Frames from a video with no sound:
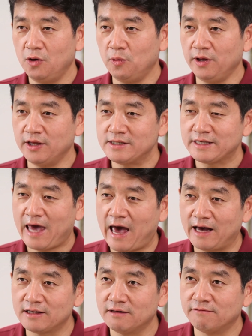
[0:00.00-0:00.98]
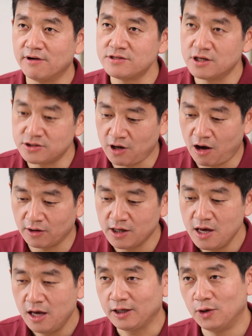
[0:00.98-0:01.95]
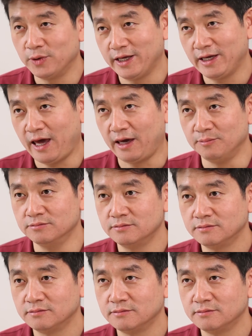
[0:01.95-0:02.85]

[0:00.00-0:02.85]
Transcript: with this cat versus dog coding game.